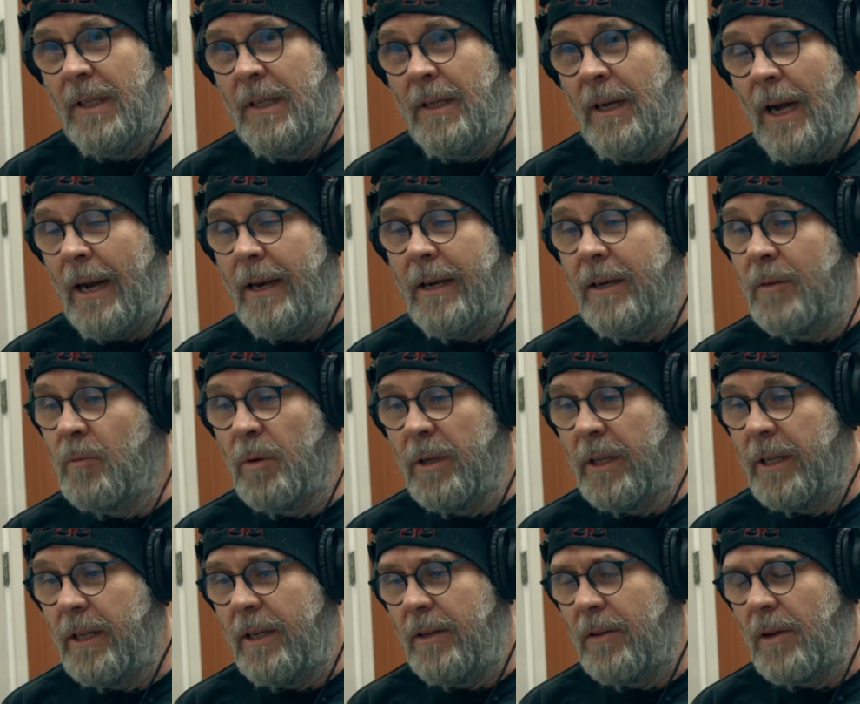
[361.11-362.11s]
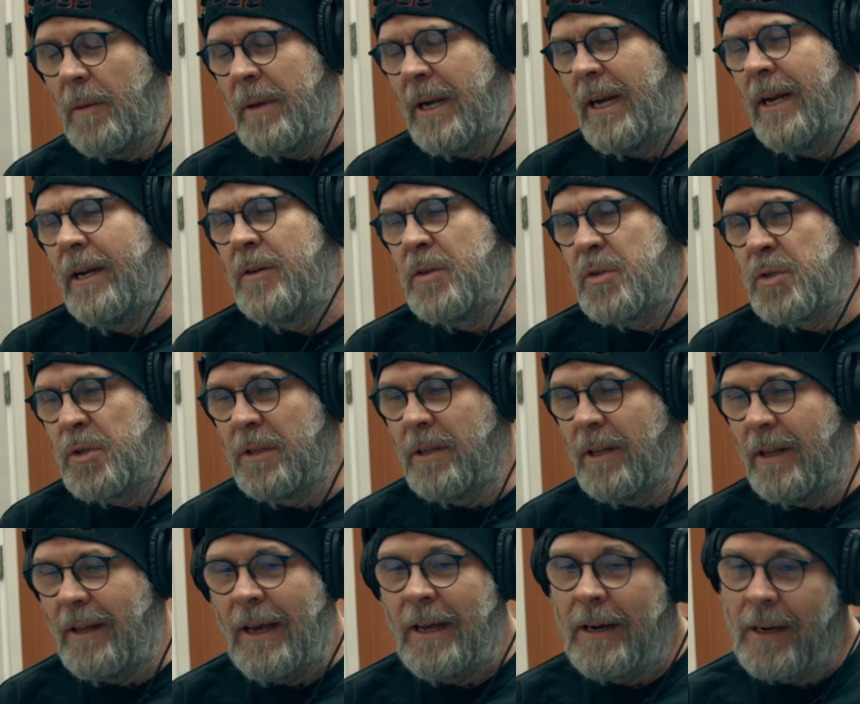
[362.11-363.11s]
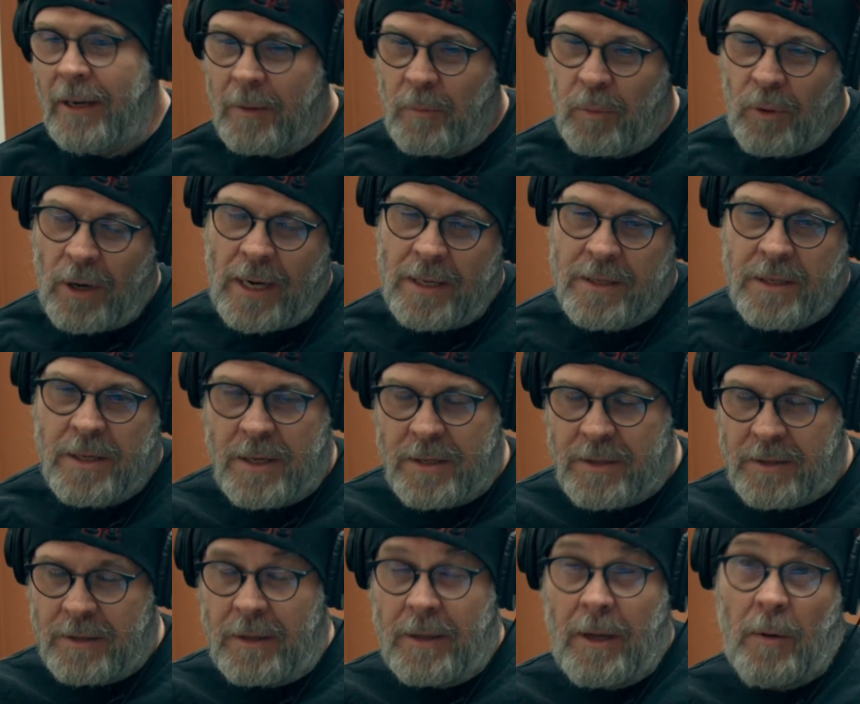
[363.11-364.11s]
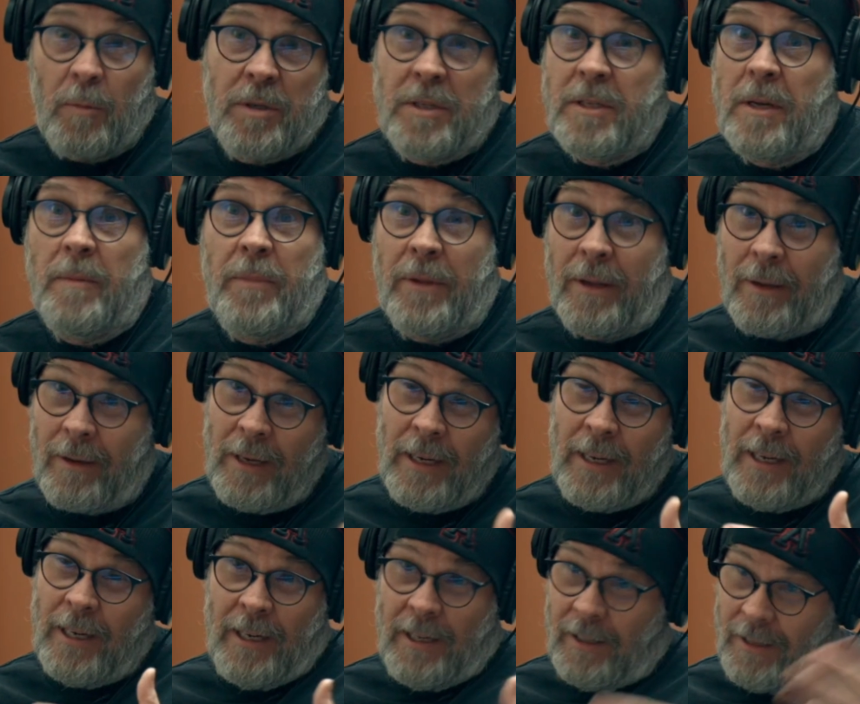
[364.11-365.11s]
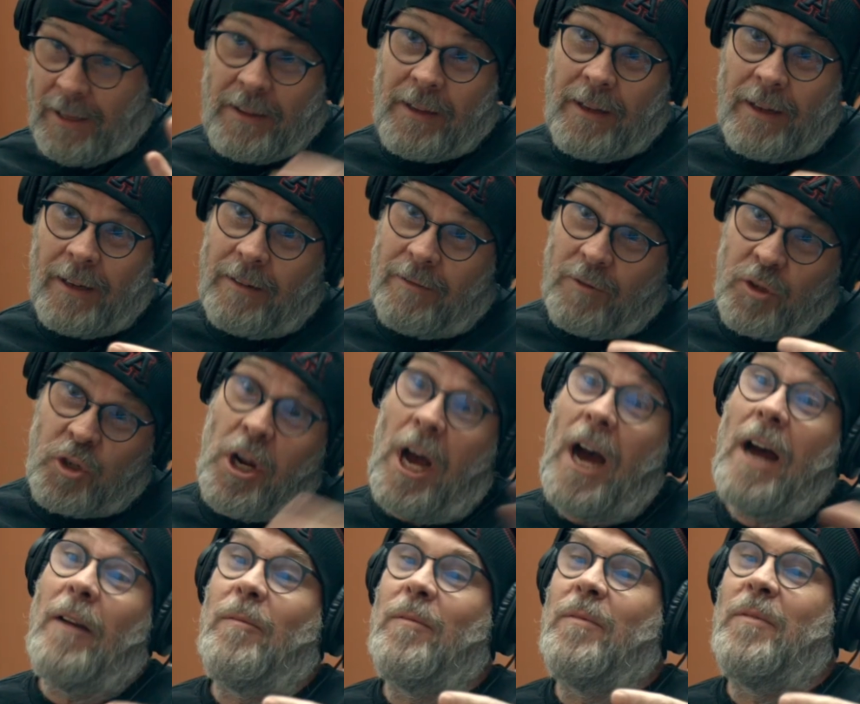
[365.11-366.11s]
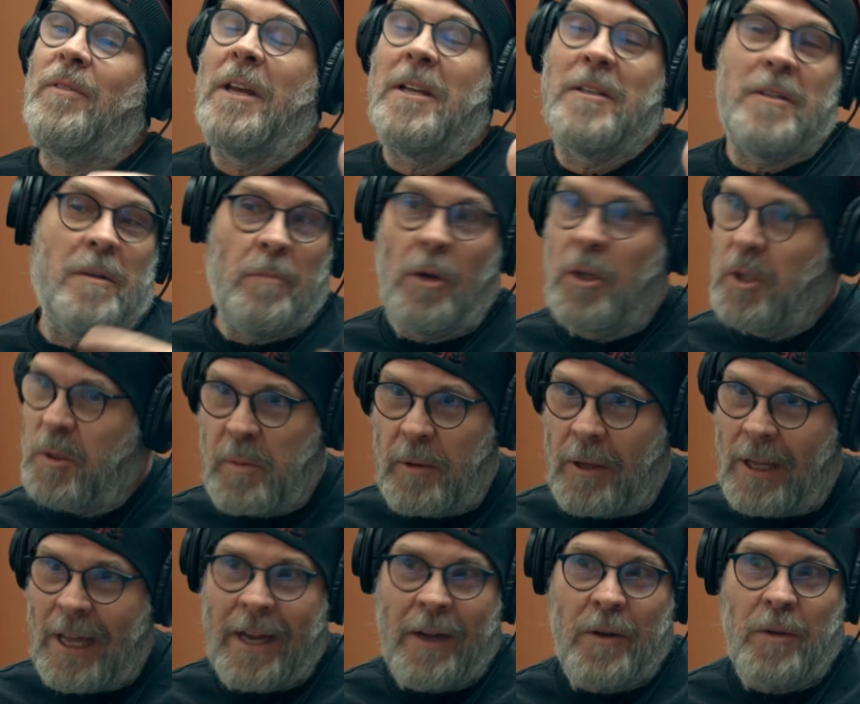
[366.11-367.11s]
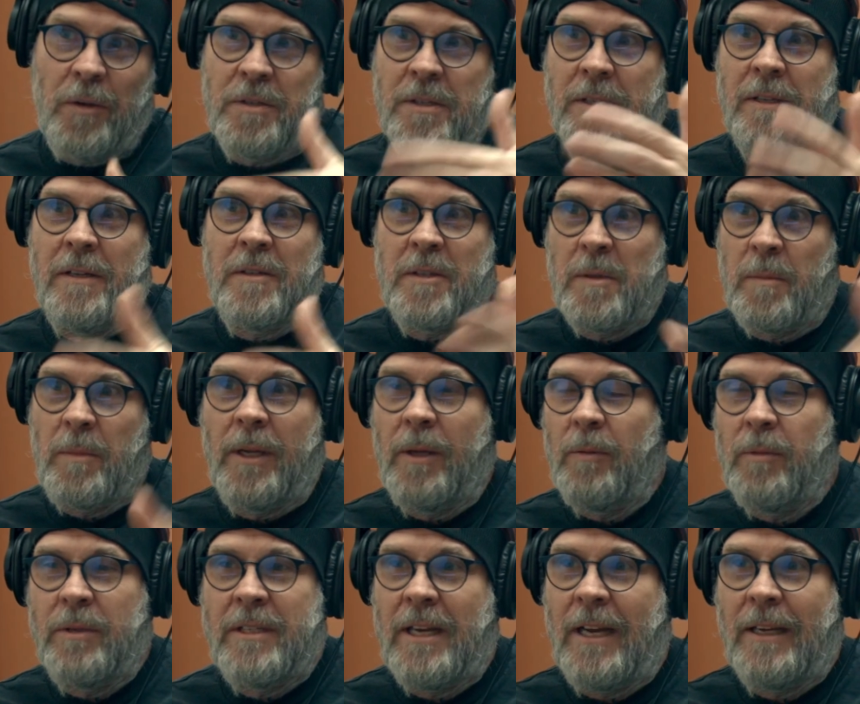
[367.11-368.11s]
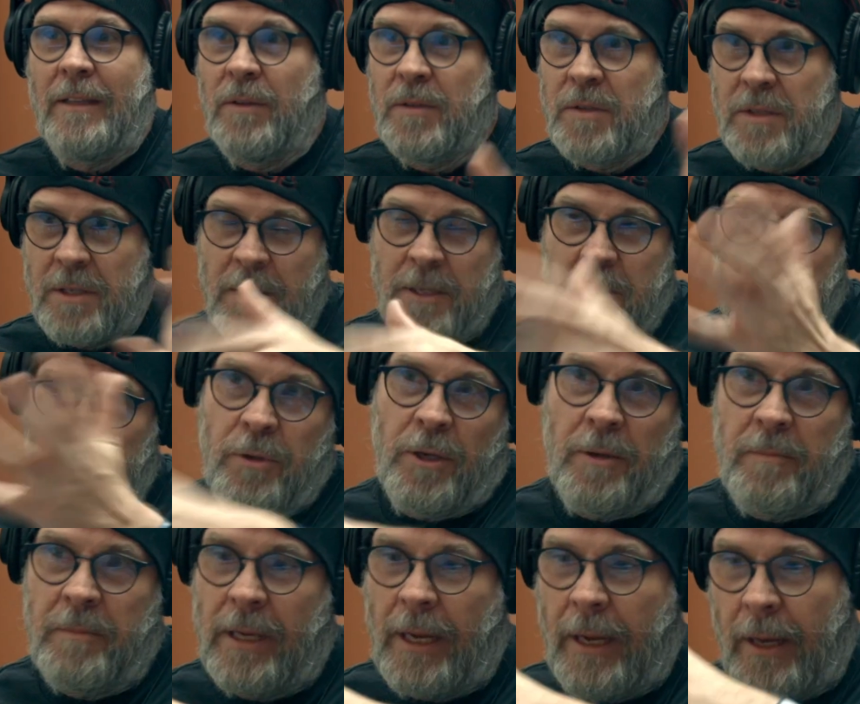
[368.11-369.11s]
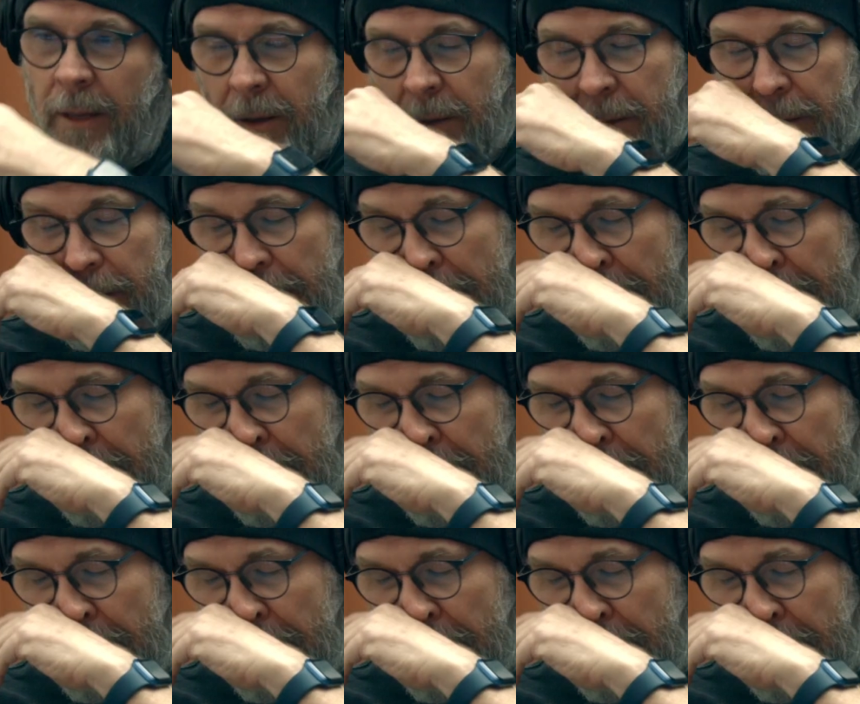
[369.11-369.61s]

I didn't really either. I mean, I understood the editing process, that there was something that they shot things at multiple angles, and then somebody would take those things and put them together,